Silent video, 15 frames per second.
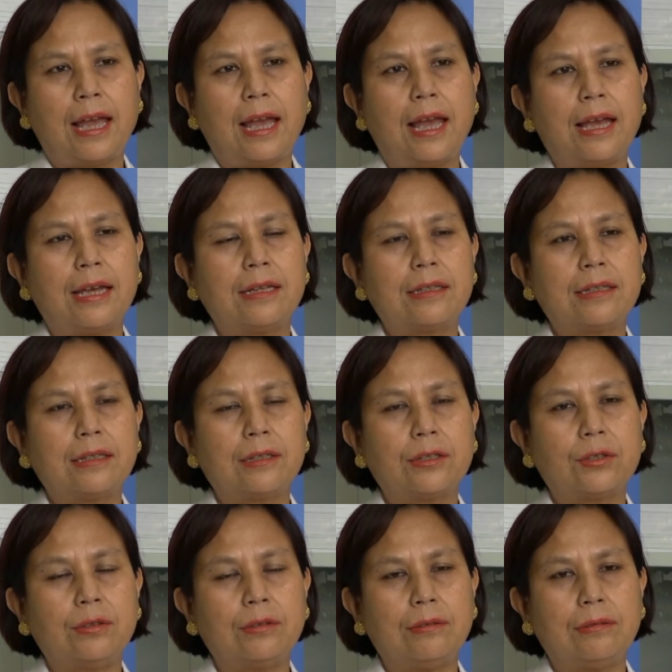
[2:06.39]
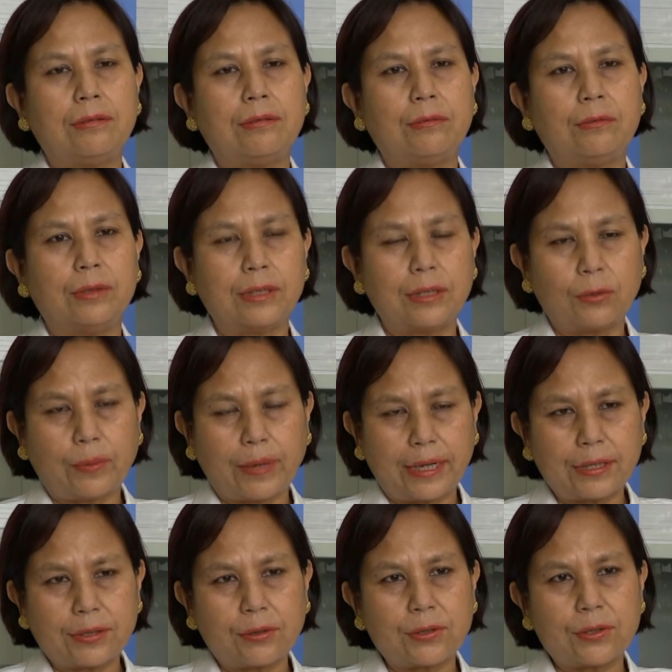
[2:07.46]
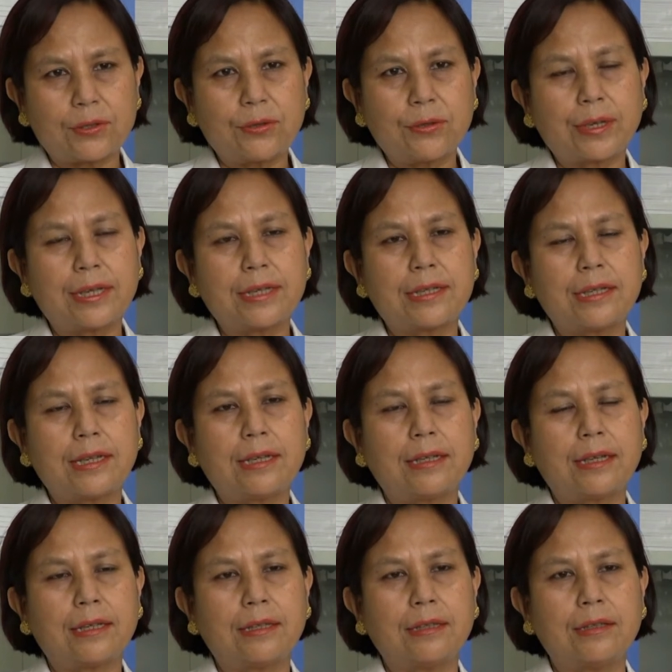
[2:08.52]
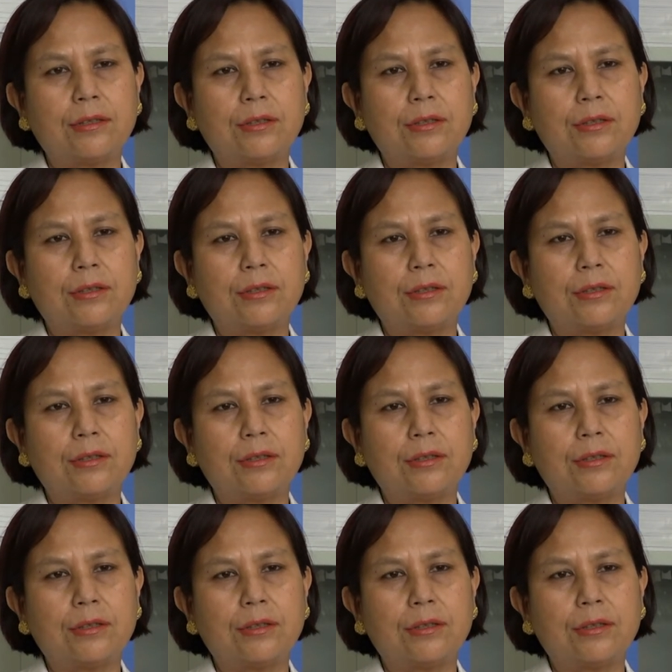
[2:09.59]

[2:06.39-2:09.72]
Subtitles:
And worldwide also, you can say that